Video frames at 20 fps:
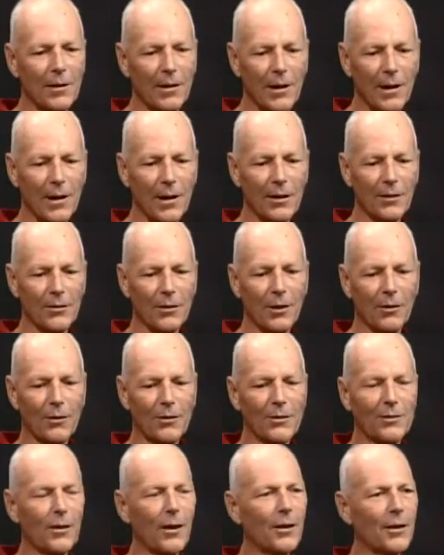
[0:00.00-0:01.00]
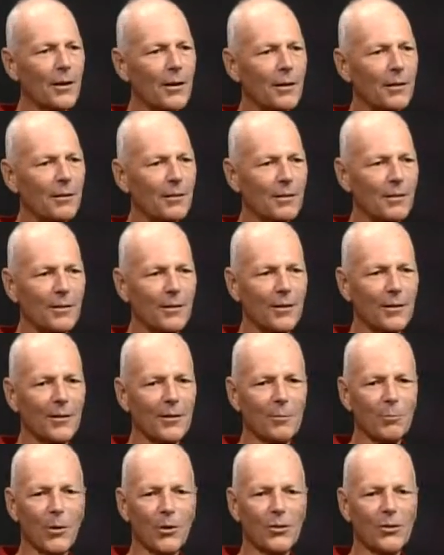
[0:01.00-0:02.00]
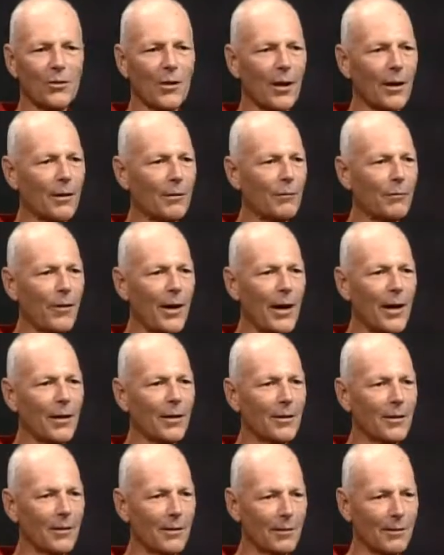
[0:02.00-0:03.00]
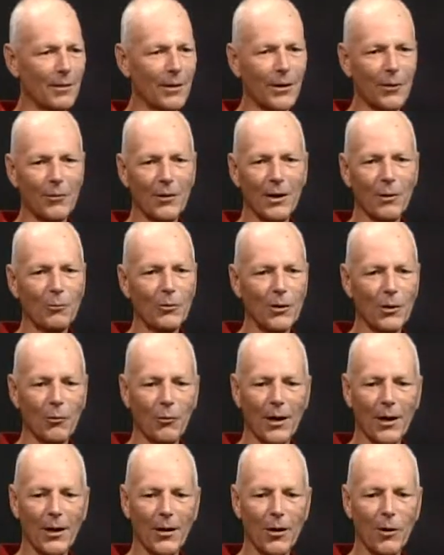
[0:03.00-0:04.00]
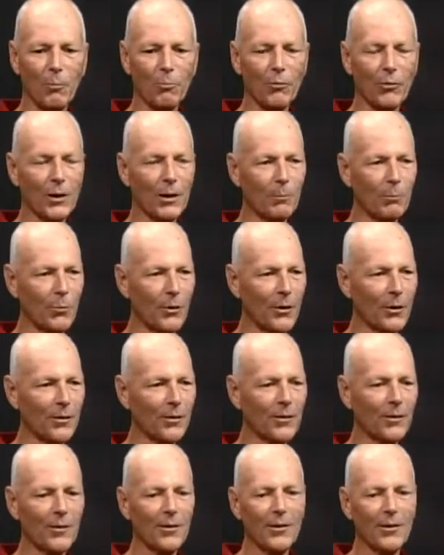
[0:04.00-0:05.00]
And I started studying as much as I could find, and the internet was a great help, reading books.